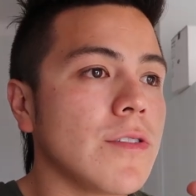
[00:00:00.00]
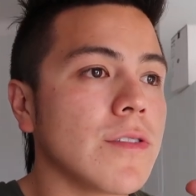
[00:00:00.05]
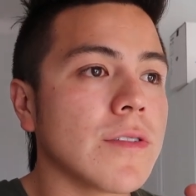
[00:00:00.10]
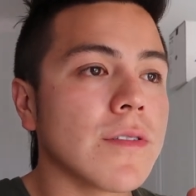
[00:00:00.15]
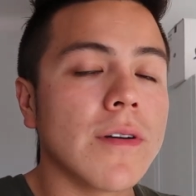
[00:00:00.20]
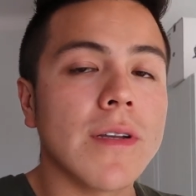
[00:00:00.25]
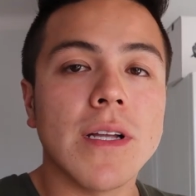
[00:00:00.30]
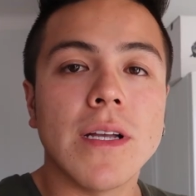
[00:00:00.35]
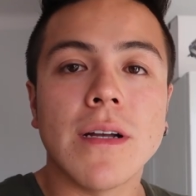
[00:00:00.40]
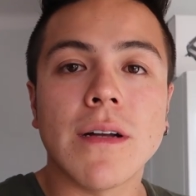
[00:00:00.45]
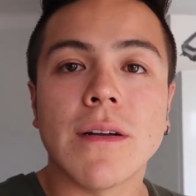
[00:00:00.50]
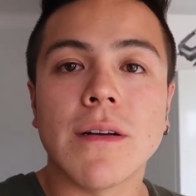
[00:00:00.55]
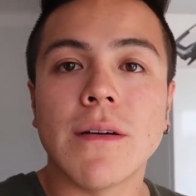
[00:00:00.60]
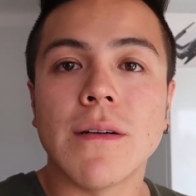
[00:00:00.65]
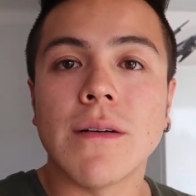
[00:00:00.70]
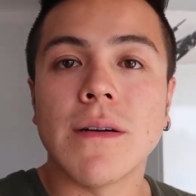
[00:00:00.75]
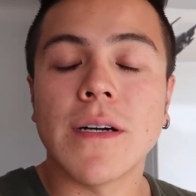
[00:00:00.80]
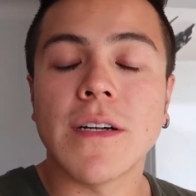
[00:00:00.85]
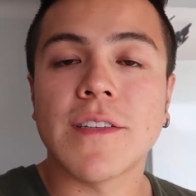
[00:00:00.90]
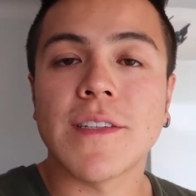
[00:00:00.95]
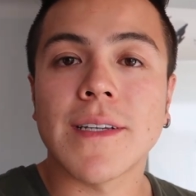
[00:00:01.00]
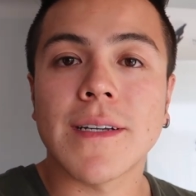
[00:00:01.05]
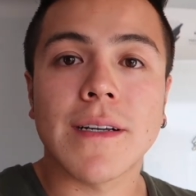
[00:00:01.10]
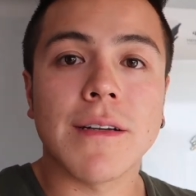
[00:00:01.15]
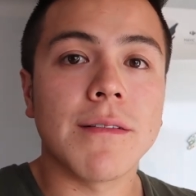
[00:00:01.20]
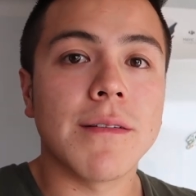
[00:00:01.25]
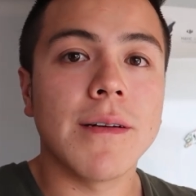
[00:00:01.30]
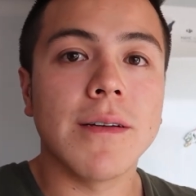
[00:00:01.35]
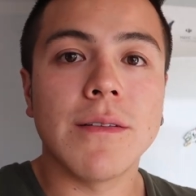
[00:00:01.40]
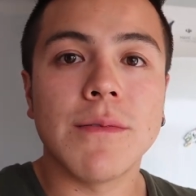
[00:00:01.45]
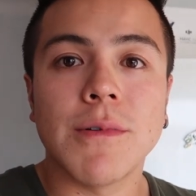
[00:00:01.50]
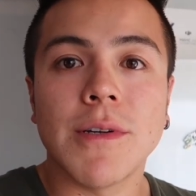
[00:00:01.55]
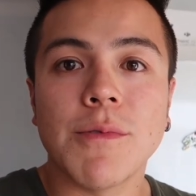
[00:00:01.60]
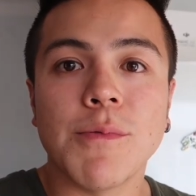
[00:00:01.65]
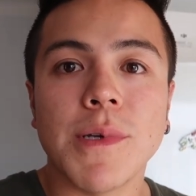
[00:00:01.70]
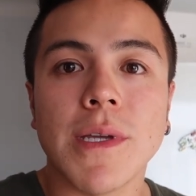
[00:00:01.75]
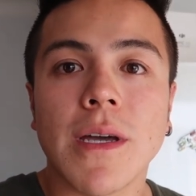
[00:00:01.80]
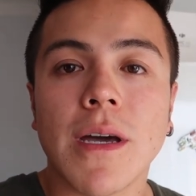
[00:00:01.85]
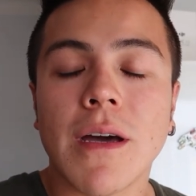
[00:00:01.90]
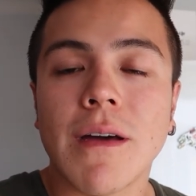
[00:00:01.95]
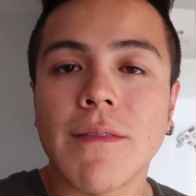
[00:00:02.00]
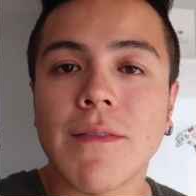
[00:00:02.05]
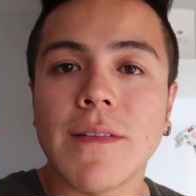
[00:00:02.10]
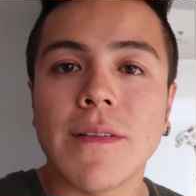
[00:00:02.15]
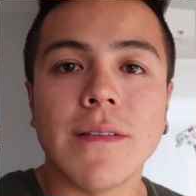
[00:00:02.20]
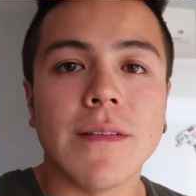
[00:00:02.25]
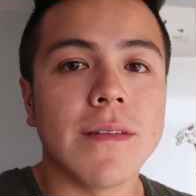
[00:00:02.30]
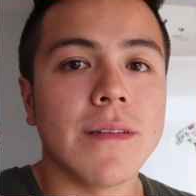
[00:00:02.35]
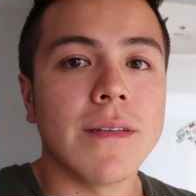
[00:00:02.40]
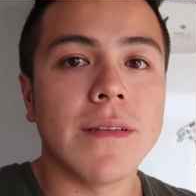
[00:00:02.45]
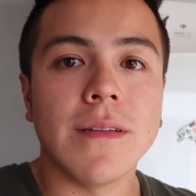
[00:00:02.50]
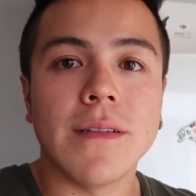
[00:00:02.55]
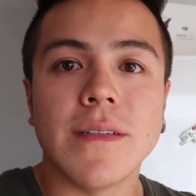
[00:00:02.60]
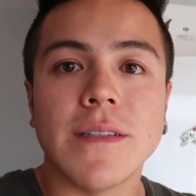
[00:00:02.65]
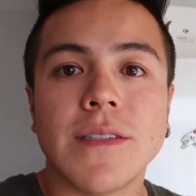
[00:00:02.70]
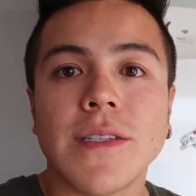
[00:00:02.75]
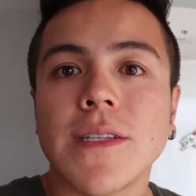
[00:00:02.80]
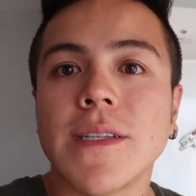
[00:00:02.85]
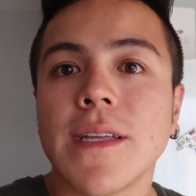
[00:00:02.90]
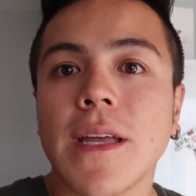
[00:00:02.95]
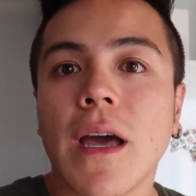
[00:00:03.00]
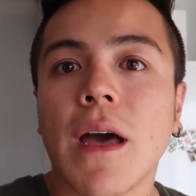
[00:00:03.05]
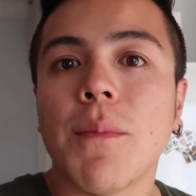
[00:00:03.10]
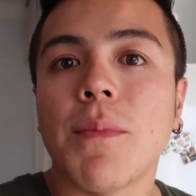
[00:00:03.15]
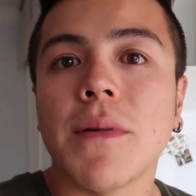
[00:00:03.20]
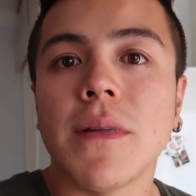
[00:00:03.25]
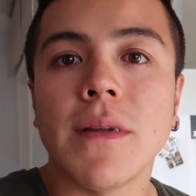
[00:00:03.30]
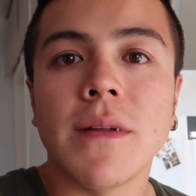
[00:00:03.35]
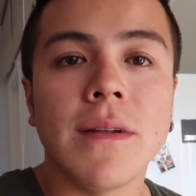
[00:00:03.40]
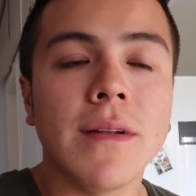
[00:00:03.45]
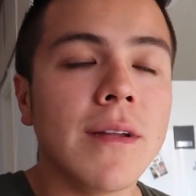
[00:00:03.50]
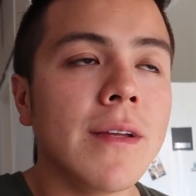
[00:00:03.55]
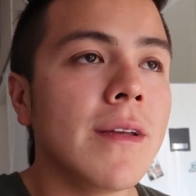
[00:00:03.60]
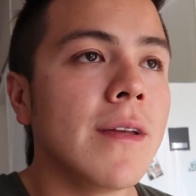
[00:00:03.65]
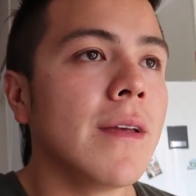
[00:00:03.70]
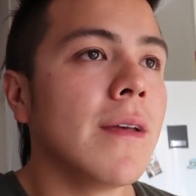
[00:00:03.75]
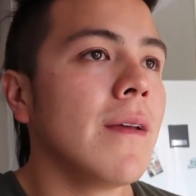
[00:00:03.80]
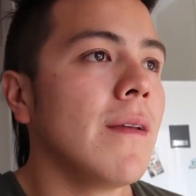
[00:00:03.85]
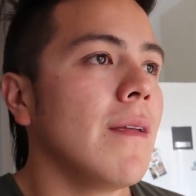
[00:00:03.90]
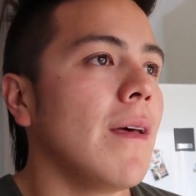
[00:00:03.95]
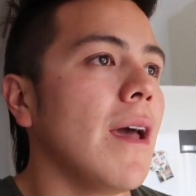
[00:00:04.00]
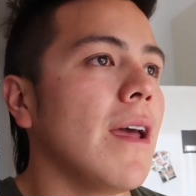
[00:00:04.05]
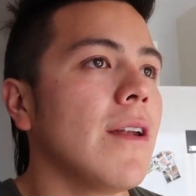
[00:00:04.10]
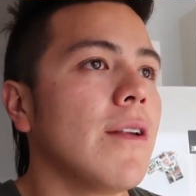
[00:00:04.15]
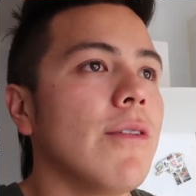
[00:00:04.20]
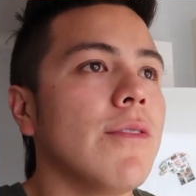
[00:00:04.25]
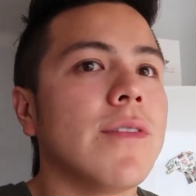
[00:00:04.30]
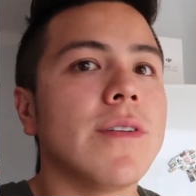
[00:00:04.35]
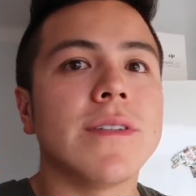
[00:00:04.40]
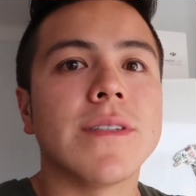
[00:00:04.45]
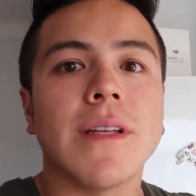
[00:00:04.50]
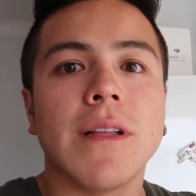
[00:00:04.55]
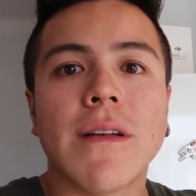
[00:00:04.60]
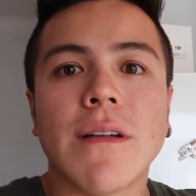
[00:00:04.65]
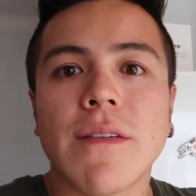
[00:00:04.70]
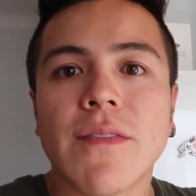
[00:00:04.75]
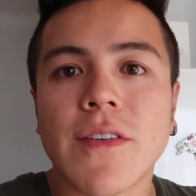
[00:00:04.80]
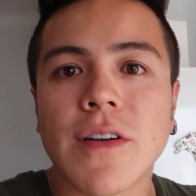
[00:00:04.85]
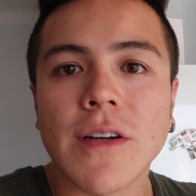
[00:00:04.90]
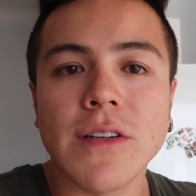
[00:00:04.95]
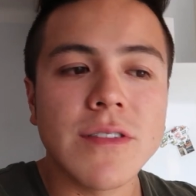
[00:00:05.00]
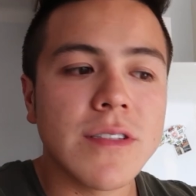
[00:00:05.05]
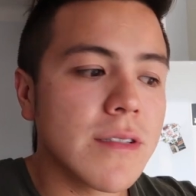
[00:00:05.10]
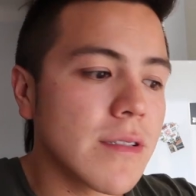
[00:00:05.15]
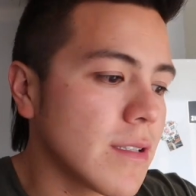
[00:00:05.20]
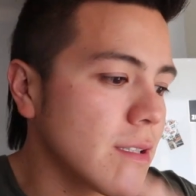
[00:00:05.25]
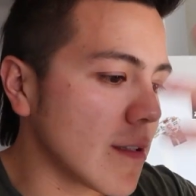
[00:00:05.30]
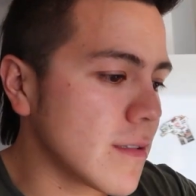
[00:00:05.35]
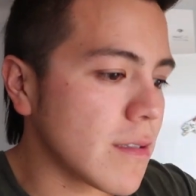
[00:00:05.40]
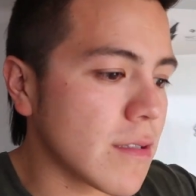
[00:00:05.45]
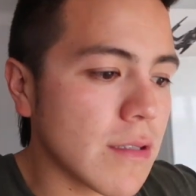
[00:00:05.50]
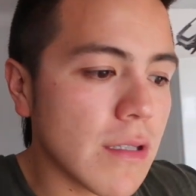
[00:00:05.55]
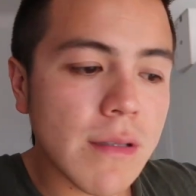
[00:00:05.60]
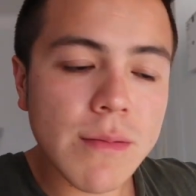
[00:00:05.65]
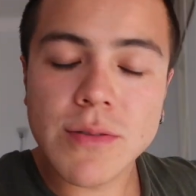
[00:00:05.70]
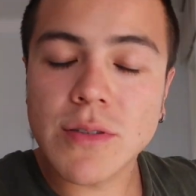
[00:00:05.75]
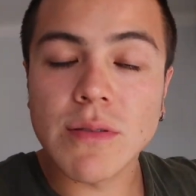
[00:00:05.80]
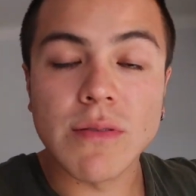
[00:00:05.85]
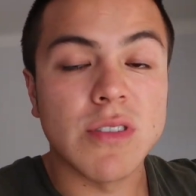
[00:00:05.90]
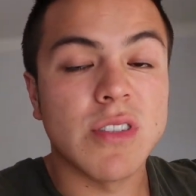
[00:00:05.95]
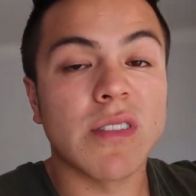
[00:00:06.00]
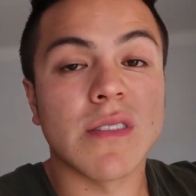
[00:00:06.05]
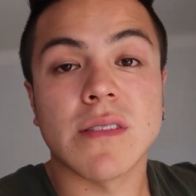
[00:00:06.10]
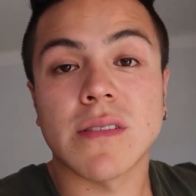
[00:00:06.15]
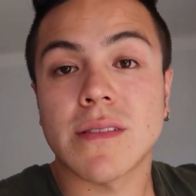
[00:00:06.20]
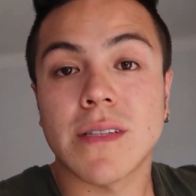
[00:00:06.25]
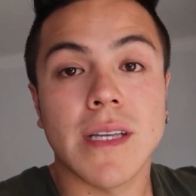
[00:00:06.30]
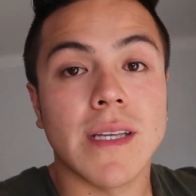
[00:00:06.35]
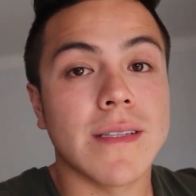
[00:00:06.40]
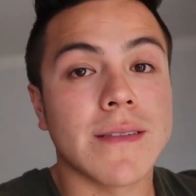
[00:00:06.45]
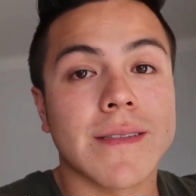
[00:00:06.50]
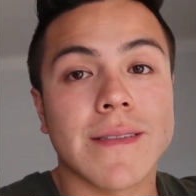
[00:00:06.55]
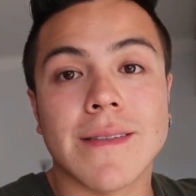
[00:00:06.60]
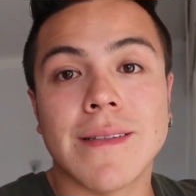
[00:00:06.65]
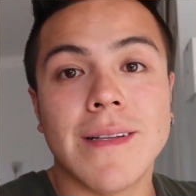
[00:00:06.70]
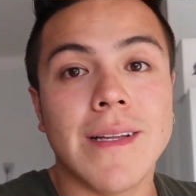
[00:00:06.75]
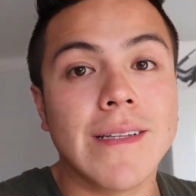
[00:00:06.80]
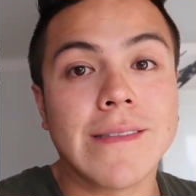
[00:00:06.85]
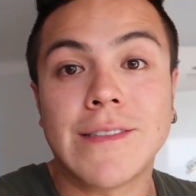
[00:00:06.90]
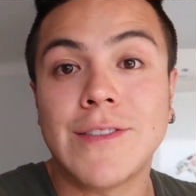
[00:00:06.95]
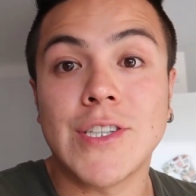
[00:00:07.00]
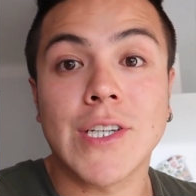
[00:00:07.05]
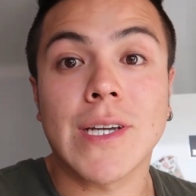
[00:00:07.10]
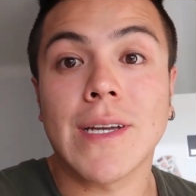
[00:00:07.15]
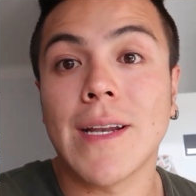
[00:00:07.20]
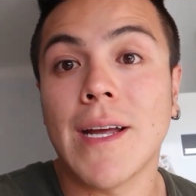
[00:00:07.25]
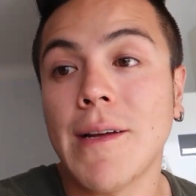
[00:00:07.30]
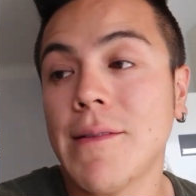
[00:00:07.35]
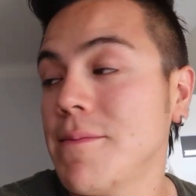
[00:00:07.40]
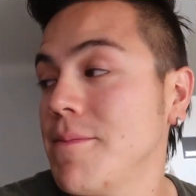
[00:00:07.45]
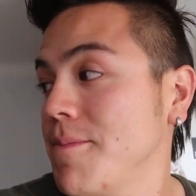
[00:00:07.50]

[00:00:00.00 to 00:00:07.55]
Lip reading: just gonna go check around what we have in the city happening. I know there's a lot of concerts and stuff, so just let's check it out.